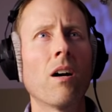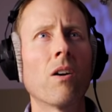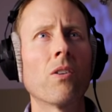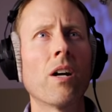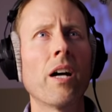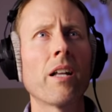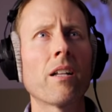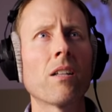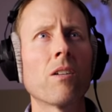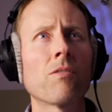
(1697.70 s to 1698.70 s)
All
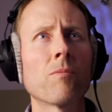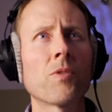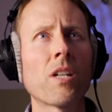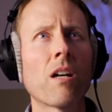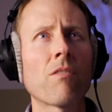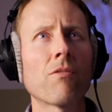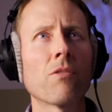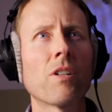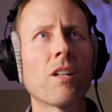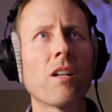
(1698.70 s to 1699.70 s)
right. Hello from South
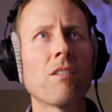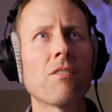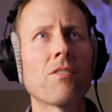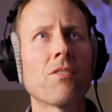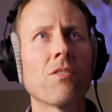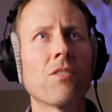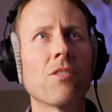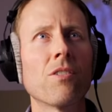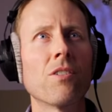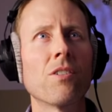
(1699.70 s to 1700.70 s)
Florida
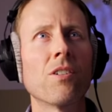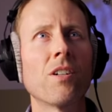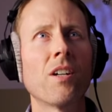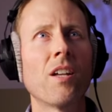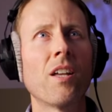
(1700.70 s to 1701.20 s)
to